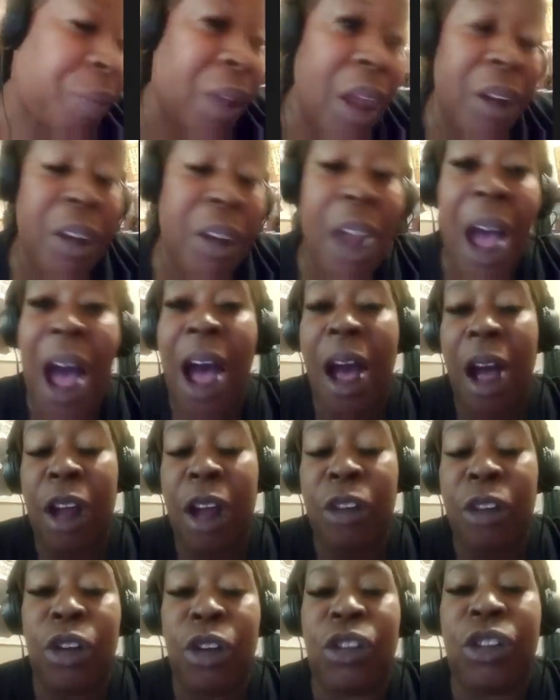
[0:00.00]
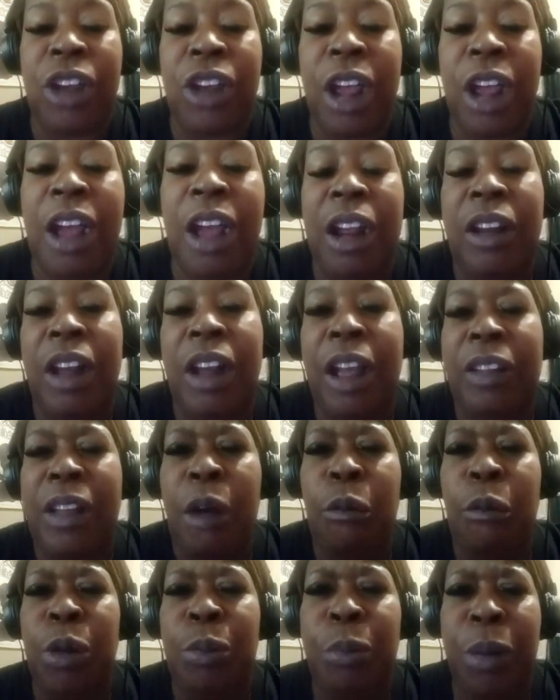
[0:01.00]
not understanding that
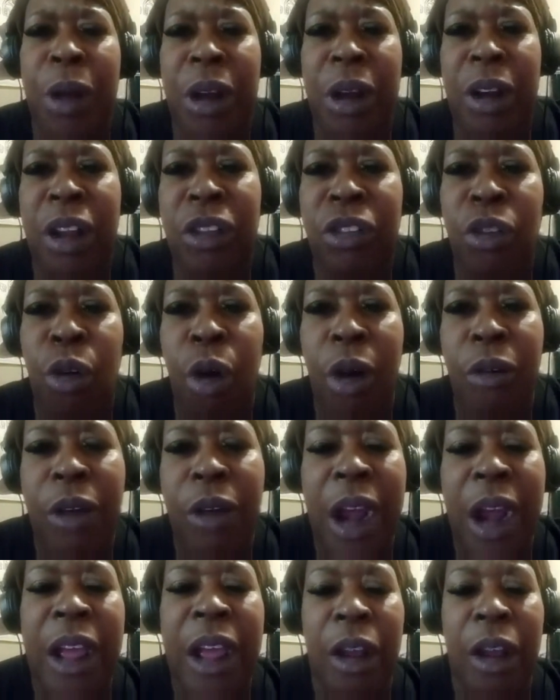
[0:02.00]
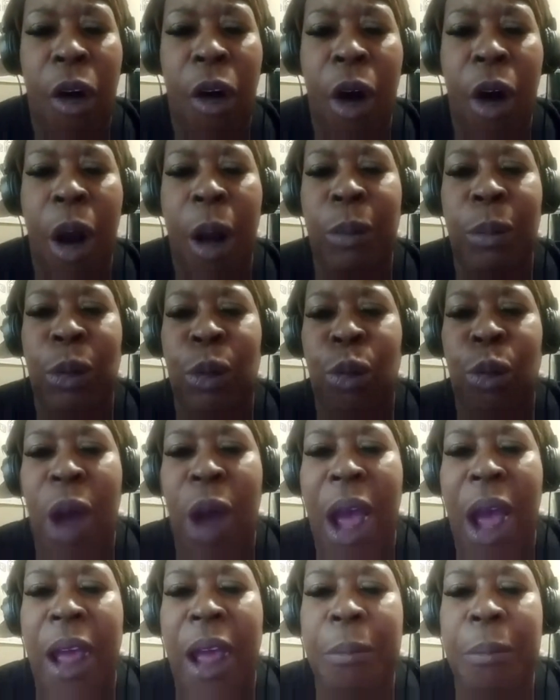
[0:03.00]
they were putting us already in harm's
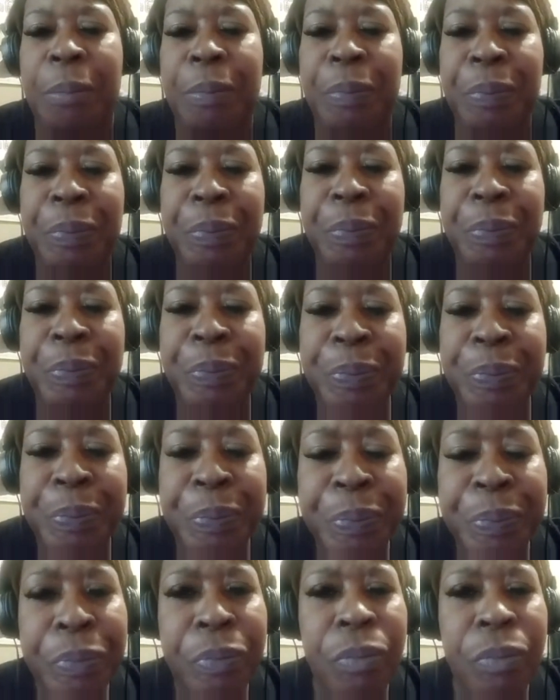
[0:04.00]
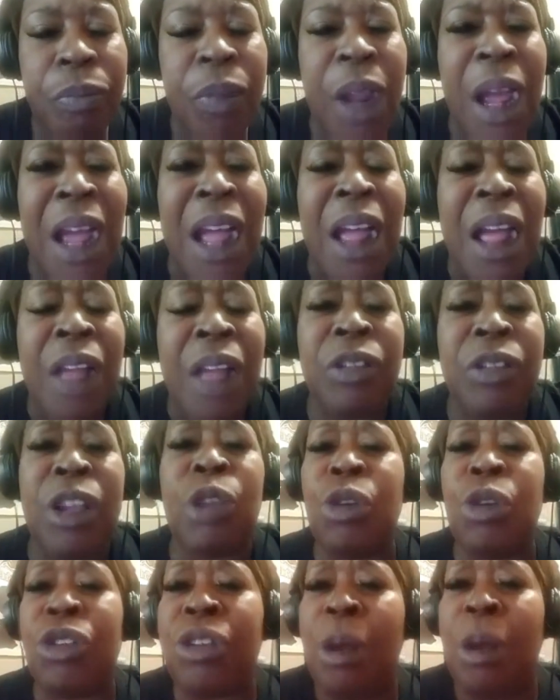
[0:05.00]
way.
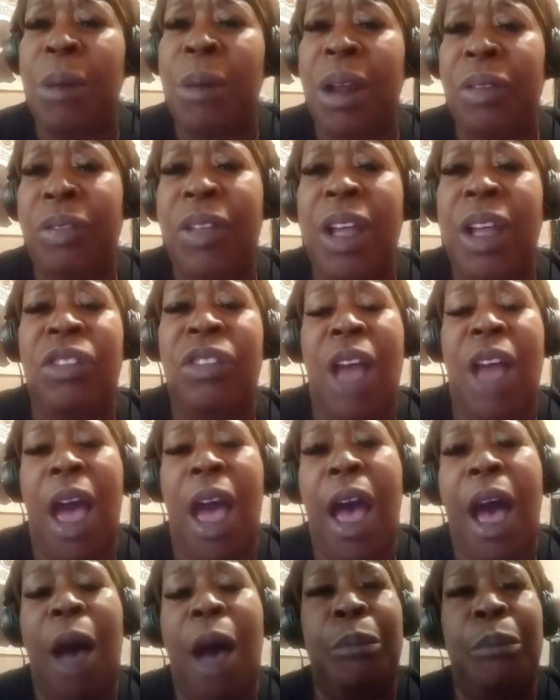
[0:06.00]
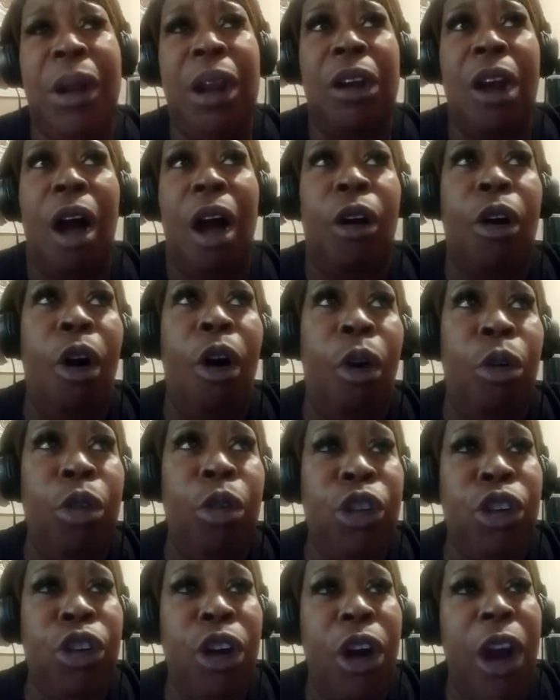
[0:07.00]
These were some of the things that happen in our
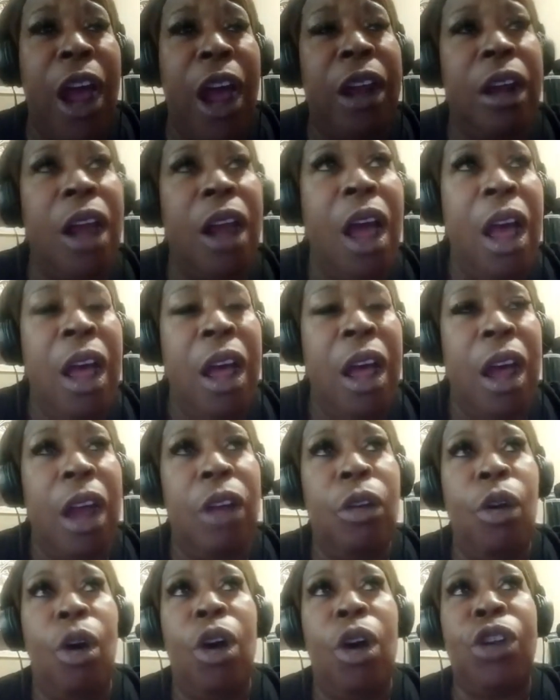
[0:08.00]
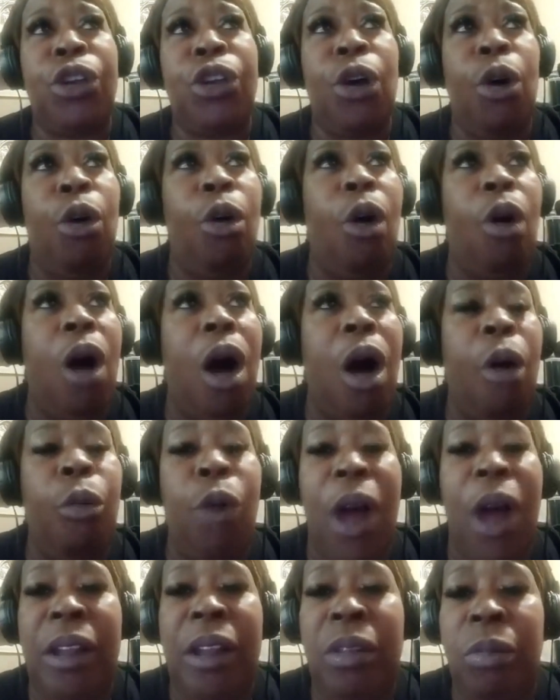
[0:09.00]
culture, and also
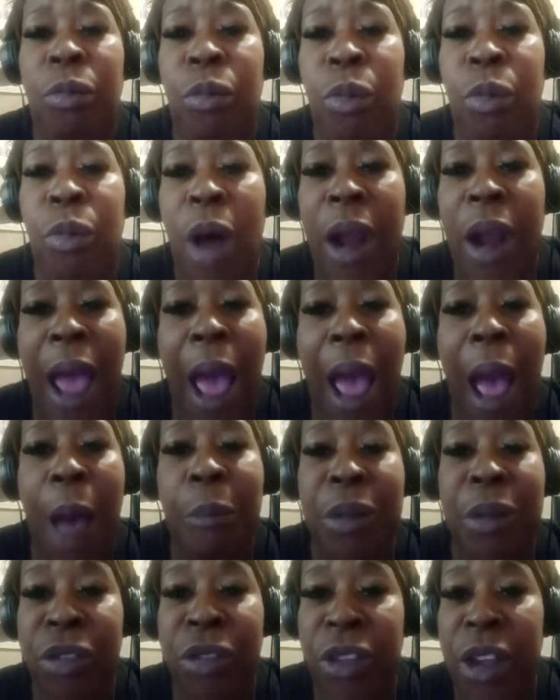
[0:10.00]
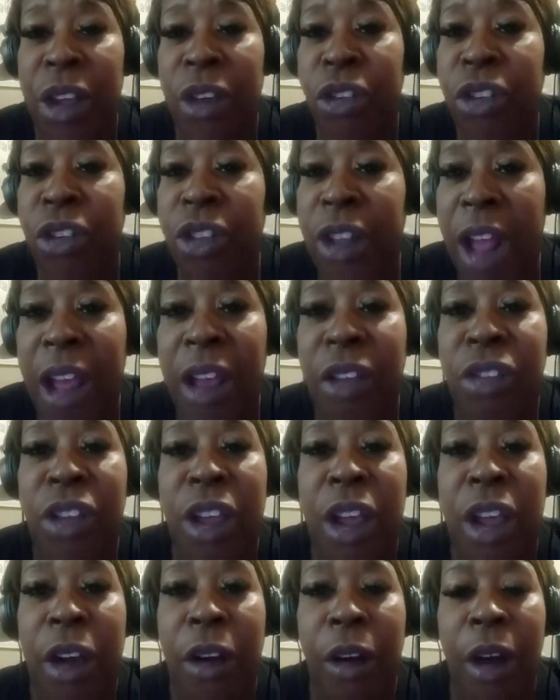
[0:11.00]
what happens here stays
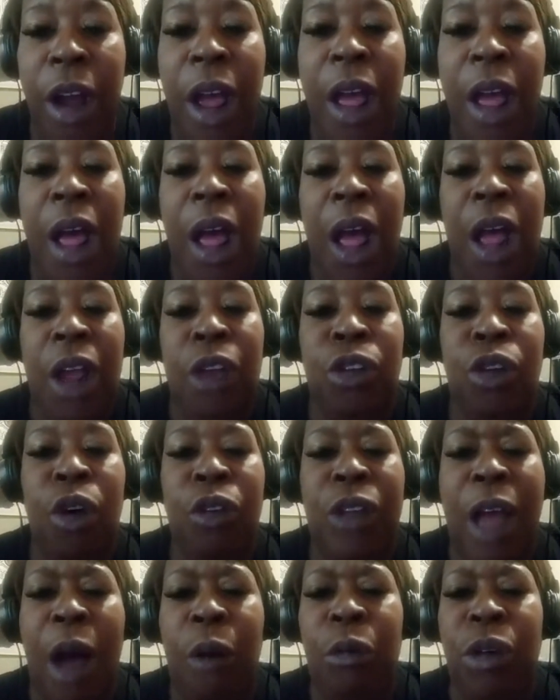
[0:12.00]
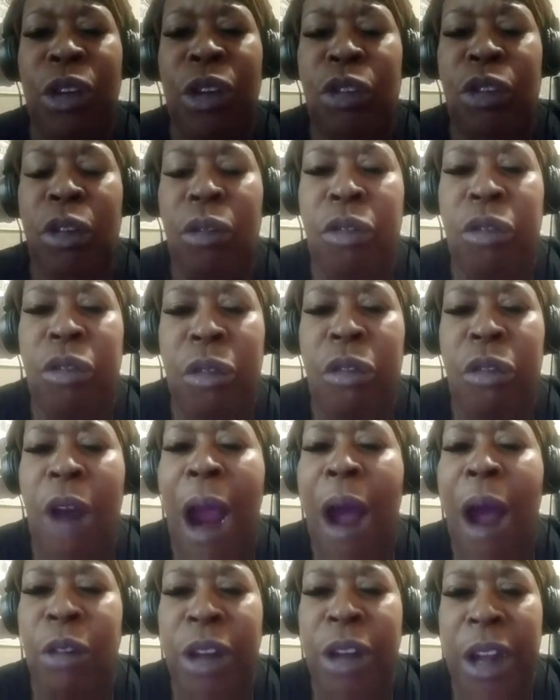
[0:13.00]
here. So that was
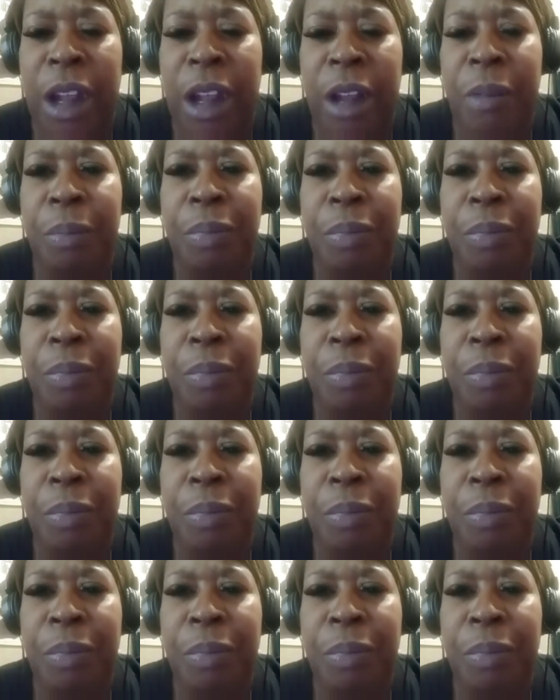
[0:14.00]
grounded